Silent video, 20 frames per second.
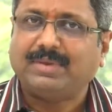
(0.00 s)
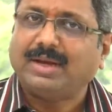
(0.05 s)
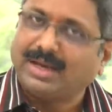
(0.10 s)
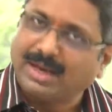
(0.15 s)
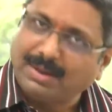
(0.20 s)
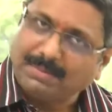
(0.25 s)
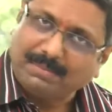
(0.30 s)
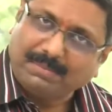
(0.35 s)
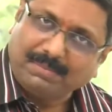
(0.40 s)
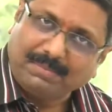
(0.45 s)

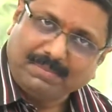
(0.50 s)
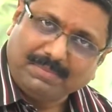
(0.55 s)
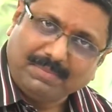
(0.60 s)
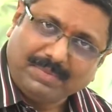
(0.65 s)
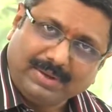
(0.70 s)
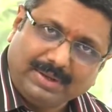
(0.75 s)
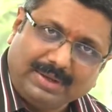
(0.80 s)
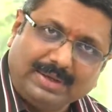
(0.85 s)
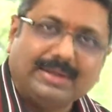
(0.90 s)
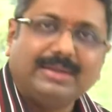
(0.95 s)
Come,
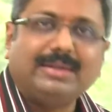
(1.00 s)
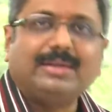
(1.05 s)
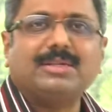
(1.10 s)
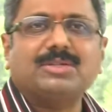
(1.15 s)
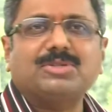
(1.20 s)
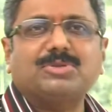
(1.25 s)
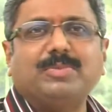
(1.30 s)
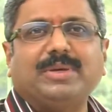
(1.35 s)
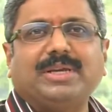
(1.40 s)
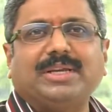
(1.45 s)
let
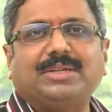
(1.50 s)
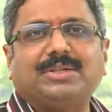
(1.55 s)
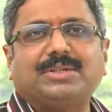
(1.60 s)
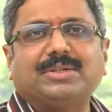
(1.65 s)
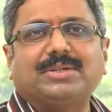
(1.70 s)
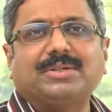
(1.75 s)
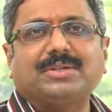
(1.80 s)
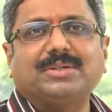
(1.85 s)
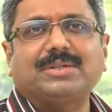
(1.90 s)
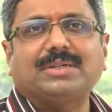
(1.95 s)
us meet
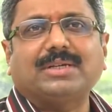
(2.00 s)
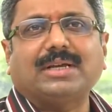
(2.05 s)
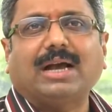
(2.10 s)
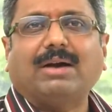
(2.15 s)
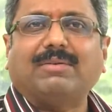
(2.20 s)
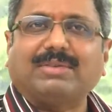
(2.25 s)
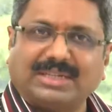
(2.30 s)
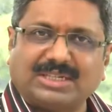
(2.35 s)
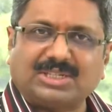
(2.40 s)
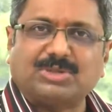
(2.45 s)

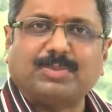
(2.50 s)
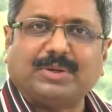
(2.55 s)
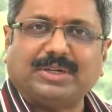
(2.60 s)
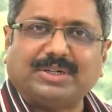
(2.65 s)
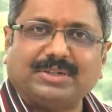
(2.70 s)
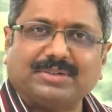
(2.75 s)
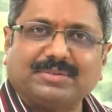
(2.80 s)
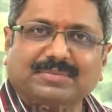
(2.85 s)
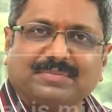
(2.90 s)
our expert.